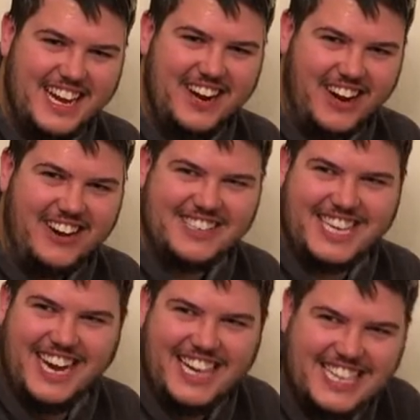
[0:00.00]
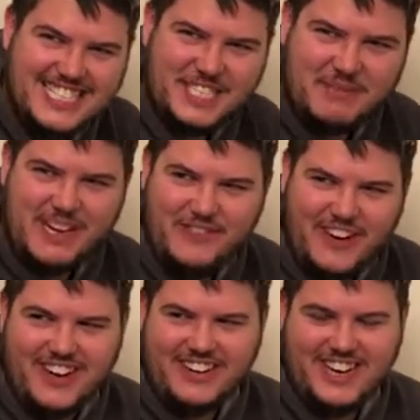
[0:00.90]
Discord, and it
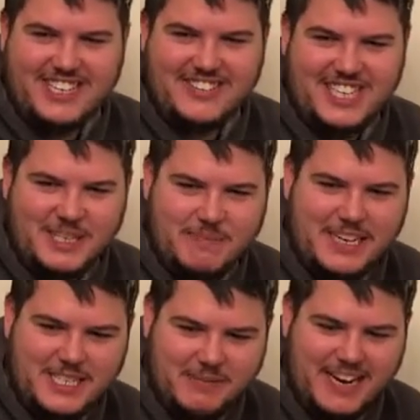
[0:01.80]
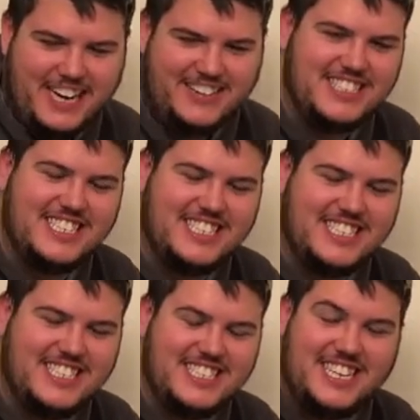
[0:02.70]
didn't even smack on
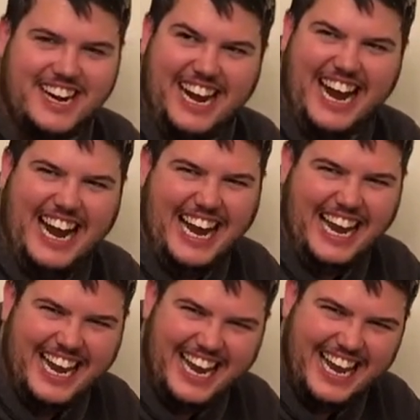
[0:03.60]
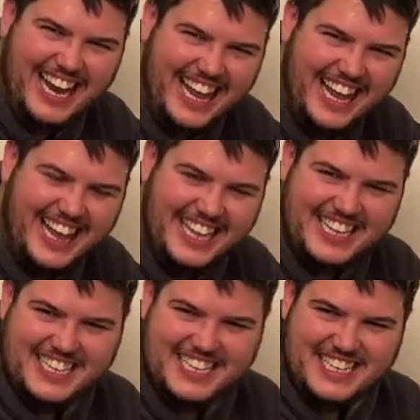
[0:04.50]
the stream yet.
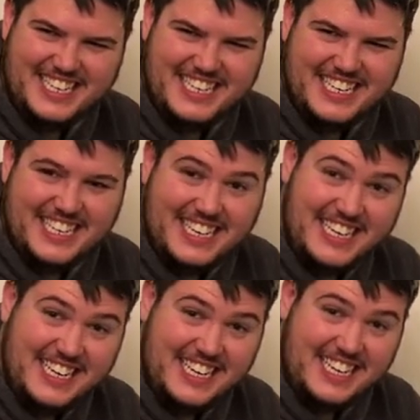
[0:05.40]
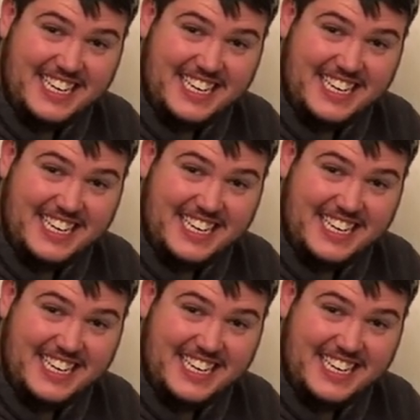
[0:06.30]
So I was like, "Oh my!"